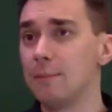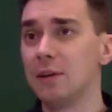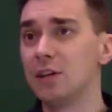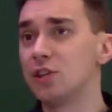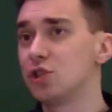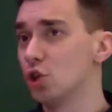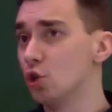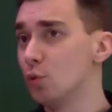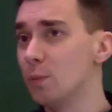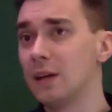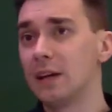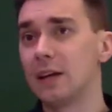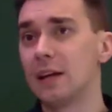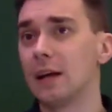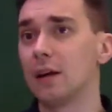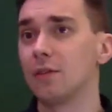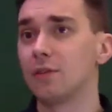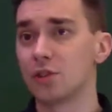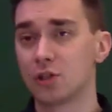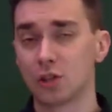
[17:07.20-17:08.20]
me zoom in and
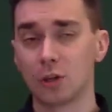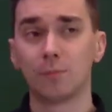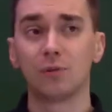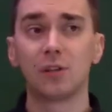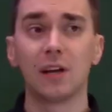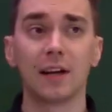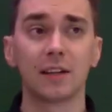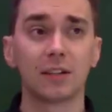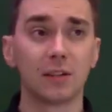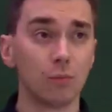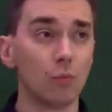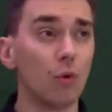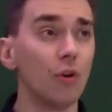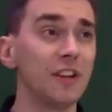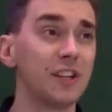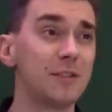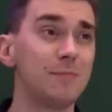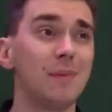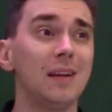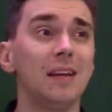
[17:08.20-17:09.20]
out of the subject. And what
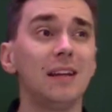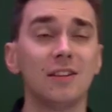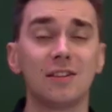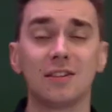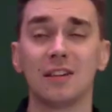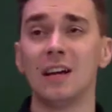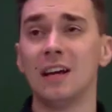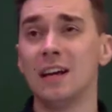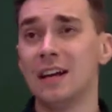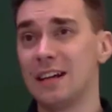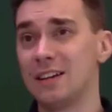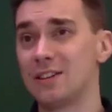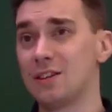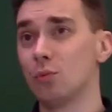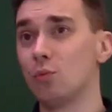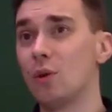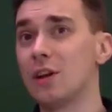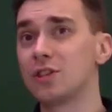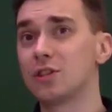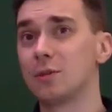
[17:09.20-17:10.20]
this means is that
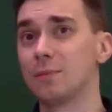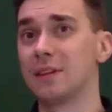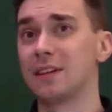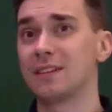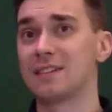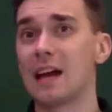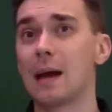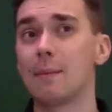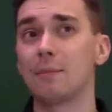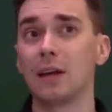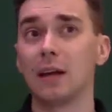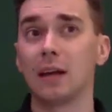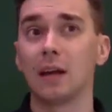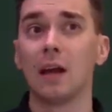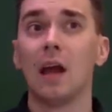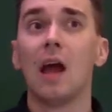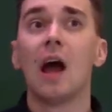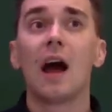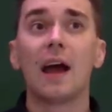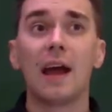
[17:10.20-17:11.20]
when something's
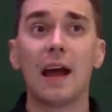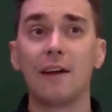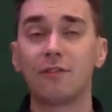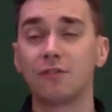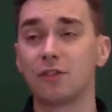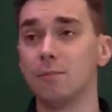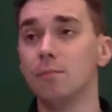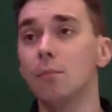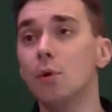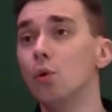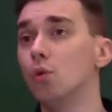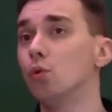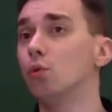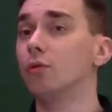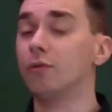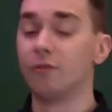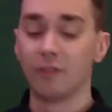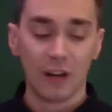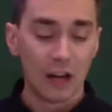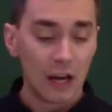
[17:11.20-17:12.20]
happening, I have to
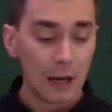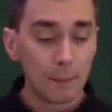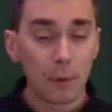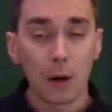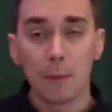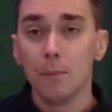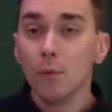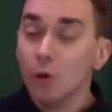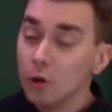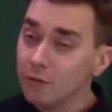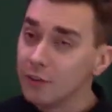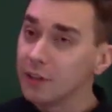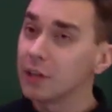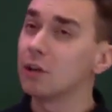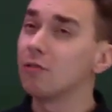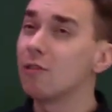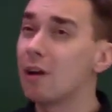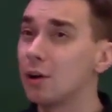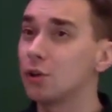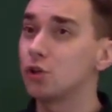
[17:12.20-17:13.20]
move. And by moving
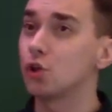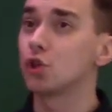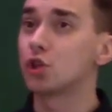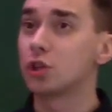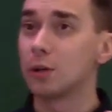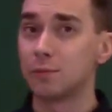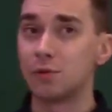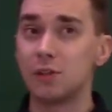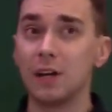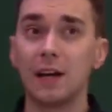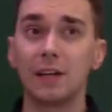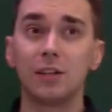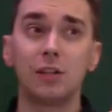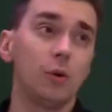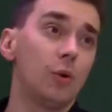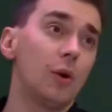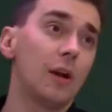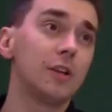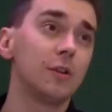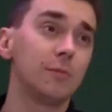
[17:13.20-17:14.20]
around your subject,
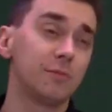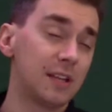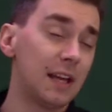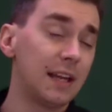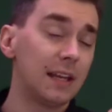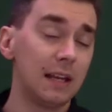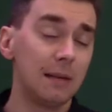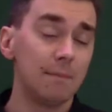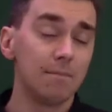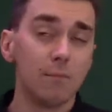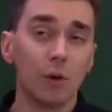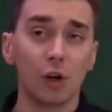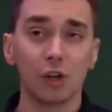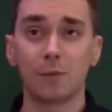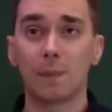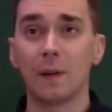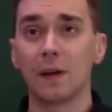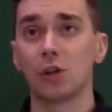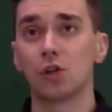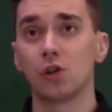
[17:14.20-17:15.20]
you end up taking
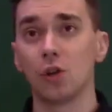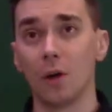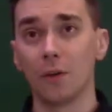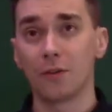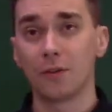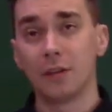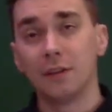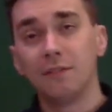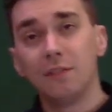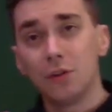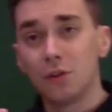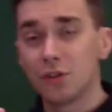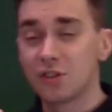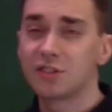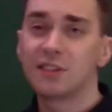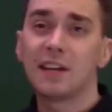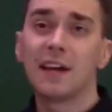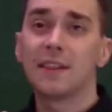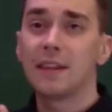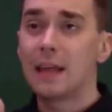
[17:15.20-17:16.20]
much better shots than if you just
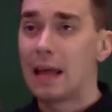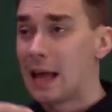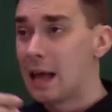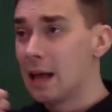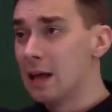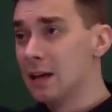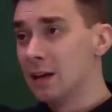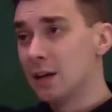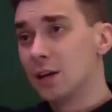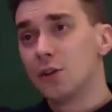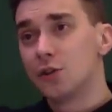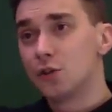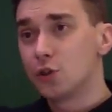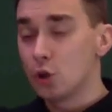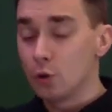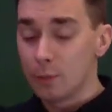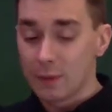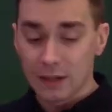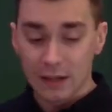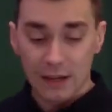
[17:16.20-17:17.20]
stand there and
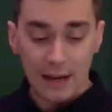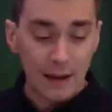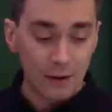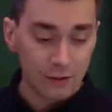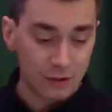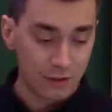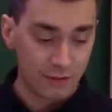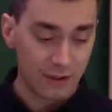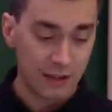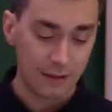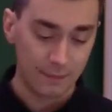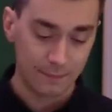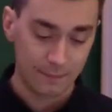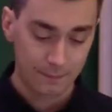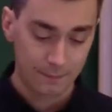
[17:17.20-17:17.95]
zoom in and out of it.